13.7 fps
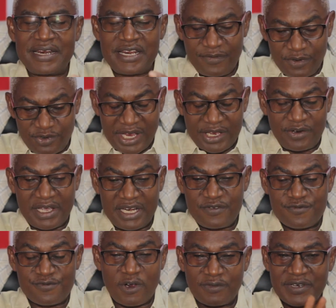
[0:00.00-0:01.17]
And if you try to get
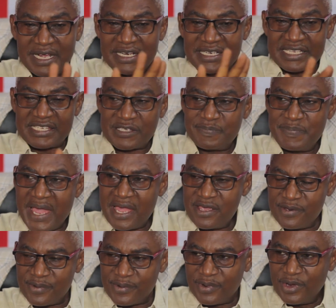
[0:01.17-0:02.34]
involved, they smear
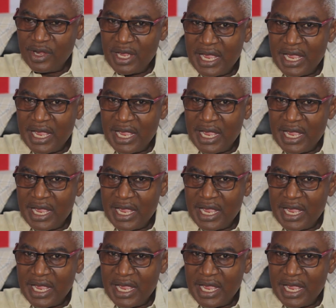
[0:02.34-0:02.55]
you.